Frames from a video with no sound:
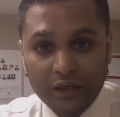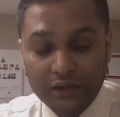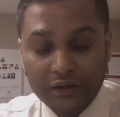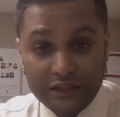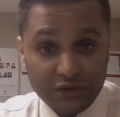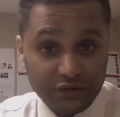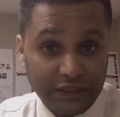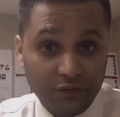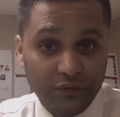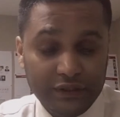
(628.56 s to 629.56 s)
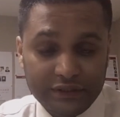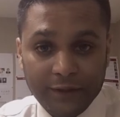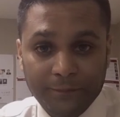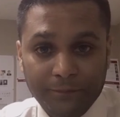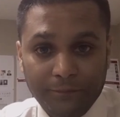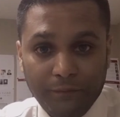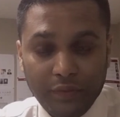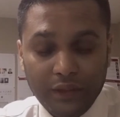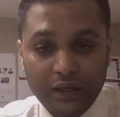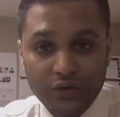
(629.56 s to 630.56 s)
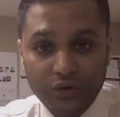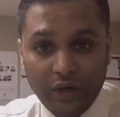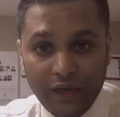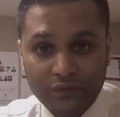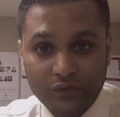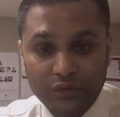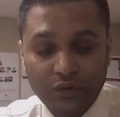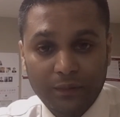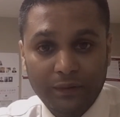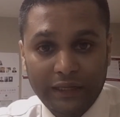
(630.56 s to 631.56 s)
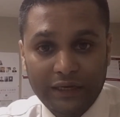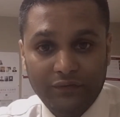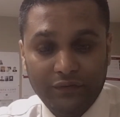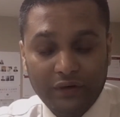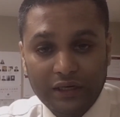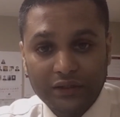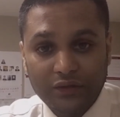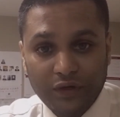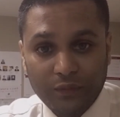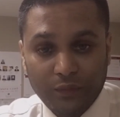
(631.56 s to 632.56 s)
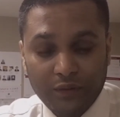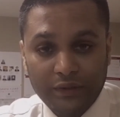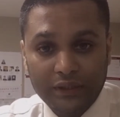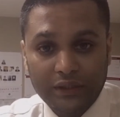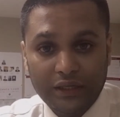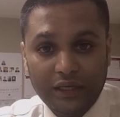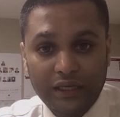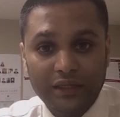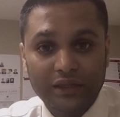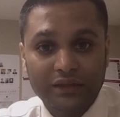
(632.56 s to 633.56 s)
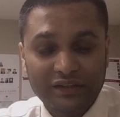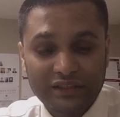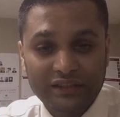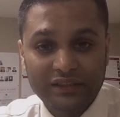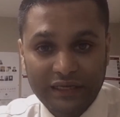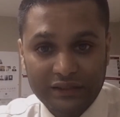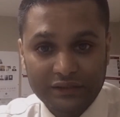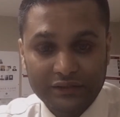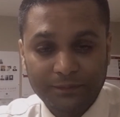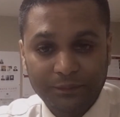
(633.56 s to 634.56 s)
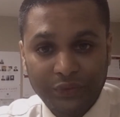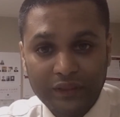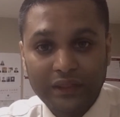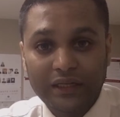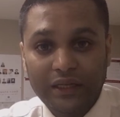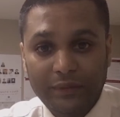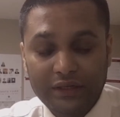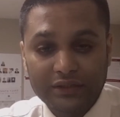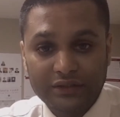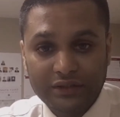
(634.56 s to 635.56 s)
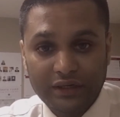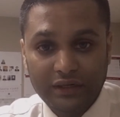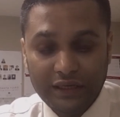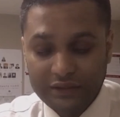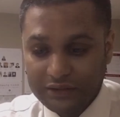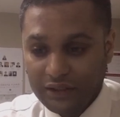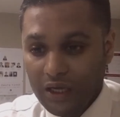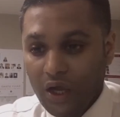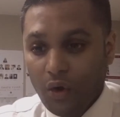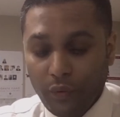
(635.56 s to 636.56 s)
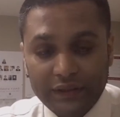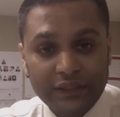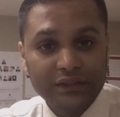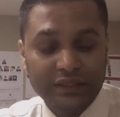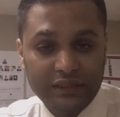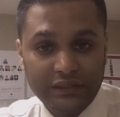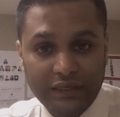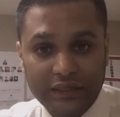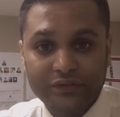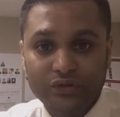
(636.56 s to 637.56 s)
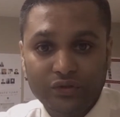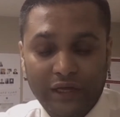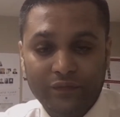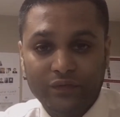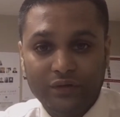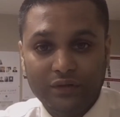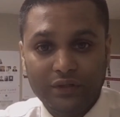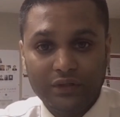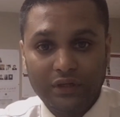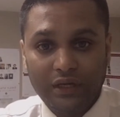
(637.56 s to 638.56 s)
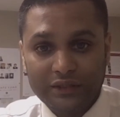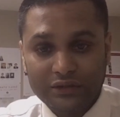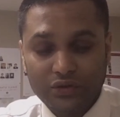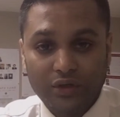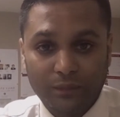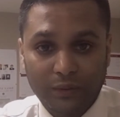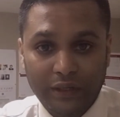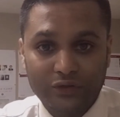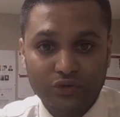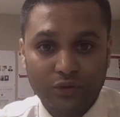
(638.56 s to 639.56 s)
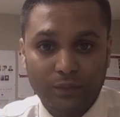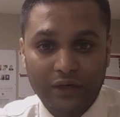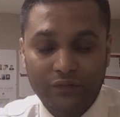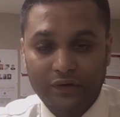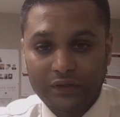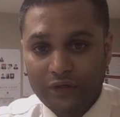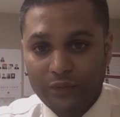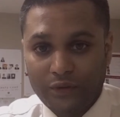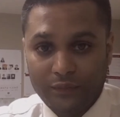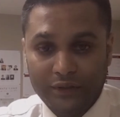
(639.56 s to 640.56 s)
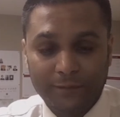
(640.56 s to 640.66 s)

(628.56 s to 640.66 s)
This Z visa, you have to apply for the work permit in 30 days. The limit is 30 days. Within 30 days, you have asked your employer to apply for the work permit.